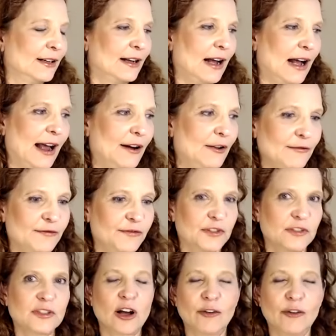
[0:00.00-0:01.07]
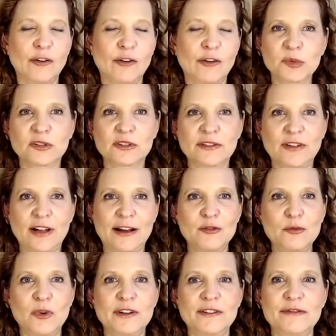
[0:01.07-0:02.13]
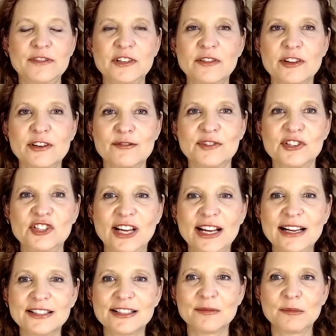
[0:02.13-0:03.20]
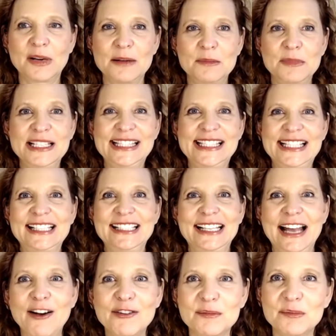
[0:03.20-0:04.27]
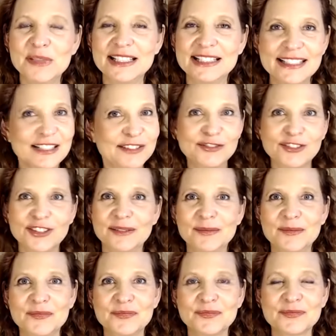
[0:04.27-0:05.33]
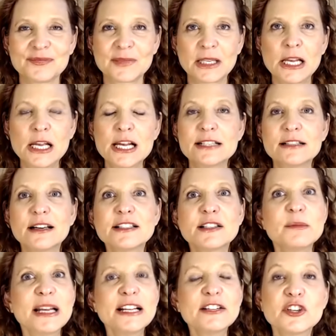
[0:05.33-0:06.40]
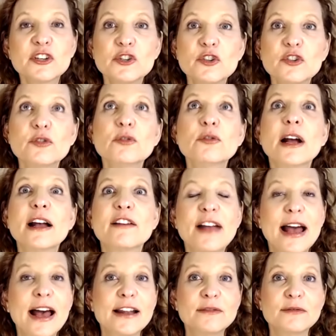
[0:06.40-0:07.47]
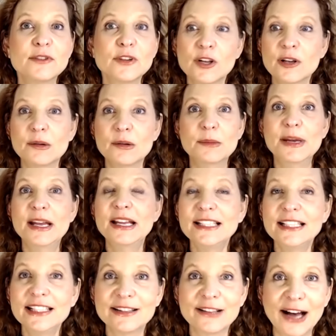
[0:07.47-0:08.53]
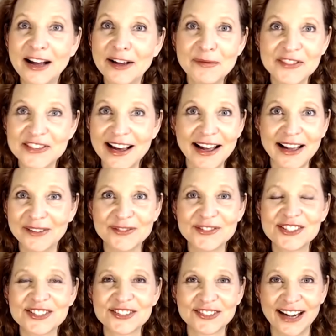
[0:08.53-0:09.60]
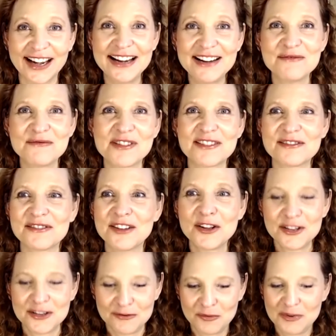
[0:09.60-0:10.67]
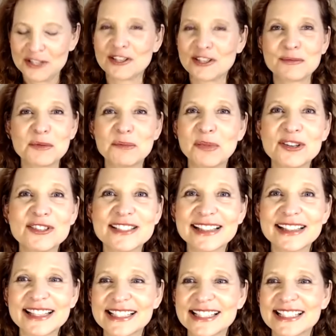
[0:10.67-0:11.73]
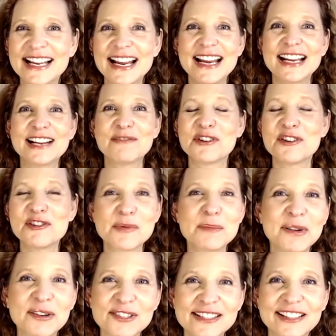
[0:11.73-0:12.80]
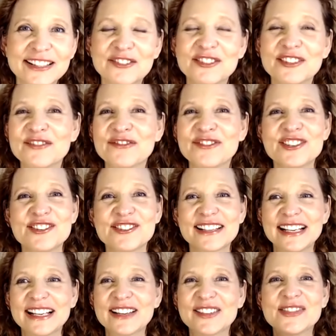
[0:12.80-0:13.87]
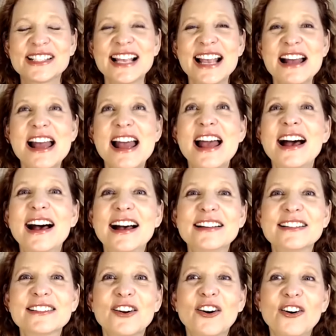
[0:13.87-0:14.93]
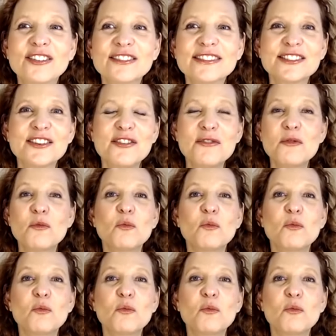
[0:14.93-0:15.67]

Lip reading: I don't feel comfortable. I don't want to feel their rejection by me standing out and being different. Not to mention, you have had many lifetimes, right? Where witches were burned at the stake, where you were persecuted for your gifts. And also,